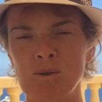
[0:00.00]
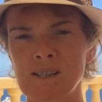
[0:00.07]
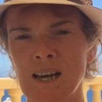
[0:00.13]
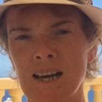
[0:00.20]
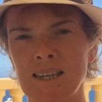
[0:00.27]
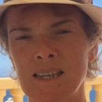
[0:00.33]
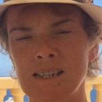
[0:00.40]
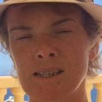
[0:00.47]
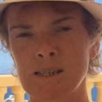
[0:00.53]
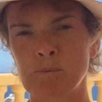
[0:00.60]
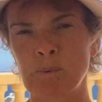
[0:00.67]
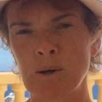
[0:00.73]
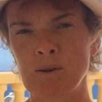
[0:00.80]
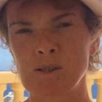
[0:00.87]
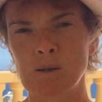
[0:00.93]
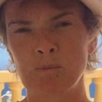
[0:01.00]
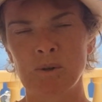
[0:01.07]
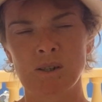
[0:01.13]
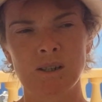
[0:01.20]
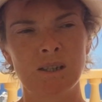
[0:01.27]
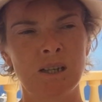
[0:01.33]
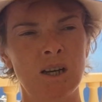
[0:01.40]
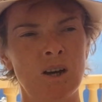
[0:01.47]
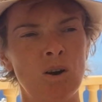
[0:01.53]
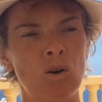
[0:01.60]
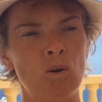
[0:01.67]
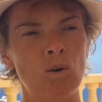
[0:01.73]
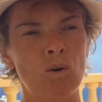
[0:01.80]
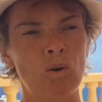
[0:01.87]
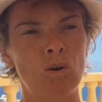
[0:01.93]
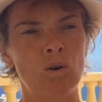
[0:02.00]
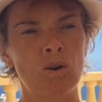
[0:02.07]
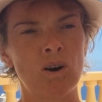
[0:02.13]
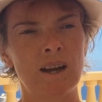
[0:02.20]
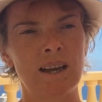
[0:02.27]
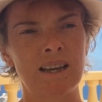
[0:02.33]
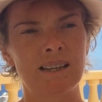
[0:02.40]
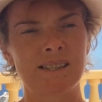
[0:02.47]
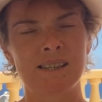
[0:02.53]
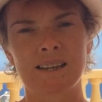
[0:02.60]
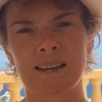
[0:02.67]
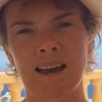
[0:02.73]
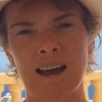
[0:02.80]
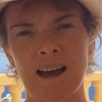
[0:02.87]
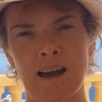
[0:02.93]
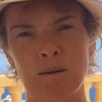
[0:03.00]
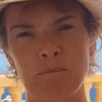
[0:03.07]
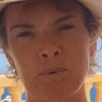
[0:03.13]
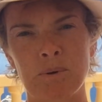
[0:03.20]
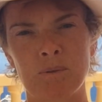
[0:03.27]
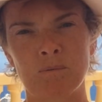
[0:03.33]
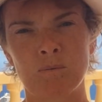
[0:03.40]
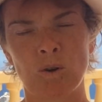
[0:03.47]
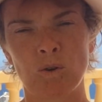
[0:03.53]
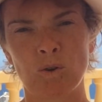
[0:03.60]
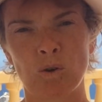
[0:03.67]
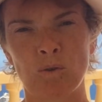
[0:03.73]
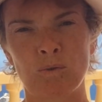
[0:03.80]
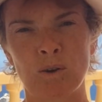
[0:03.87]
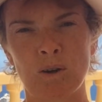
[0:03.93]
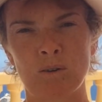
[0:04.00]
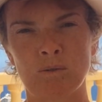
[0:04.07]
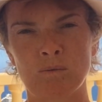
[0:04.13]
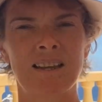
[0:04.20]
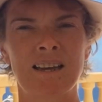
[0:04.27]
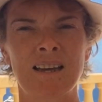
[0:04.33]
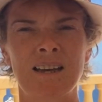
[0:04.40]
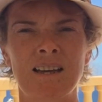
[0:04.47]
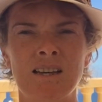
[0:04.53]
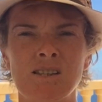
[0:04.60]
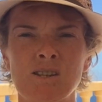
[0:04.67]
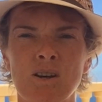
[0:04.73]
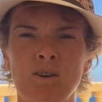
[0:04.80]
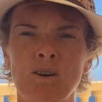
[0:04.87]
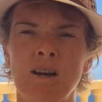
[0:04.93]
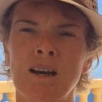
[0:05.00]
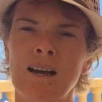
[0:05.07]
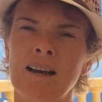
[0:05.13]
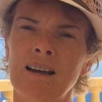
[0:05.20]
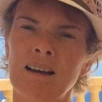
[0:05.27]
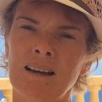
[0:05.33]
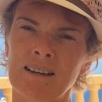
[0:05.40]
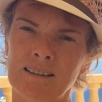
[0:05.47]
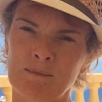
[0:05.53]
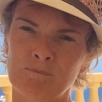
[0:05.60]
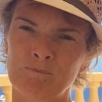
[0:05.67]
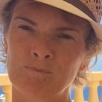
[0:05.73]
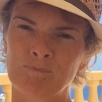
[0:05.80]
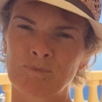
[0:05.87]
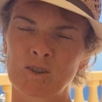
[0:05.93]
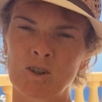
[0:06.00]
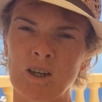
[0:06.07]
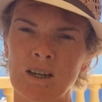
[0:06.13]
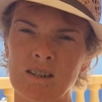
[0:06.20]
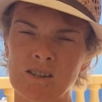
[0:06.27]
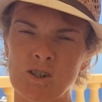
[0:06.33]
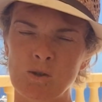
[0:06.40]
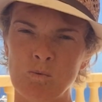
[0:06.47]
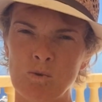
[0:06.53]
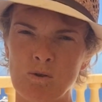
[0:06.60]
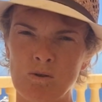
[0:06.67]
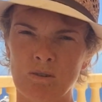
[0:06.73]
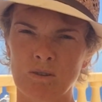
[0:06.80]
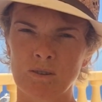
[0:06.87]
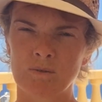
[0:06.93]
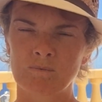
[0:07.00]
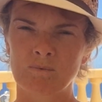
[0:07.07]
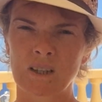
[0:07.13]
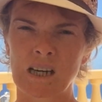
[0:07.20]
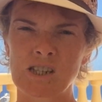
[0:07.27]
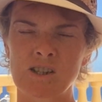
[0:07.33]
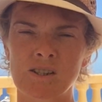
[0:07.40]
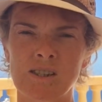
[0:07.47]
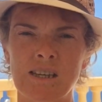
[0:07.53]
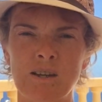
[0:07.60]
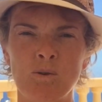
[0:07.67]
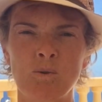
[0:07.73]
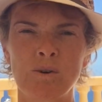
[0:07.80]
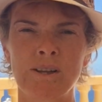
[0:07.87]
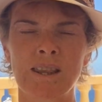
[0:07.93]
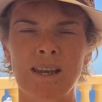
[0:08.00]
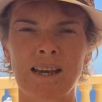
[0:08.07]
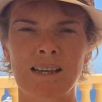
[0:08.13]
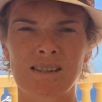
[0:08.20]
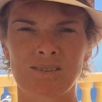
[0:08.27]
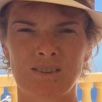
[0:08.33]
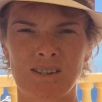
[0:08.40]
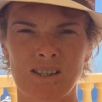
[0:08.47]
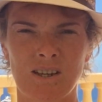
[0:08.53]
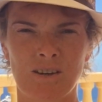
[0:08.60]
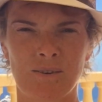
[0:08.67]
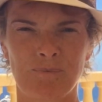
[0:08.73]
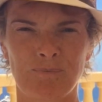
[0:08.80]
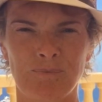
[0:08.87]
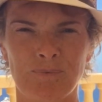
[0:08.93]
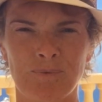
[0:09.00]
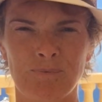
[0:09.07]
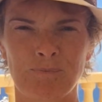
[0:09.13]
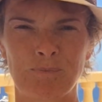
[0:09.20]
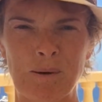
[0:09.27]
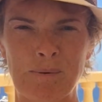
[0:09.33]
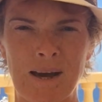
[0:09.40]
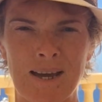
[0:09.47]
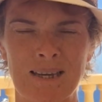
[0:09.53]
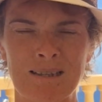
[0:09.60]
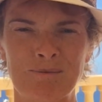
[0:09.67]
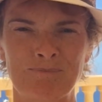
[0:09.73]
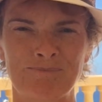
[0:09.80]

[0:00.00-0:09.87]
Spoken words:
is either disposable or it's an app on your phone. So good luck to you all. I shall see you all in the next video. Bye bye.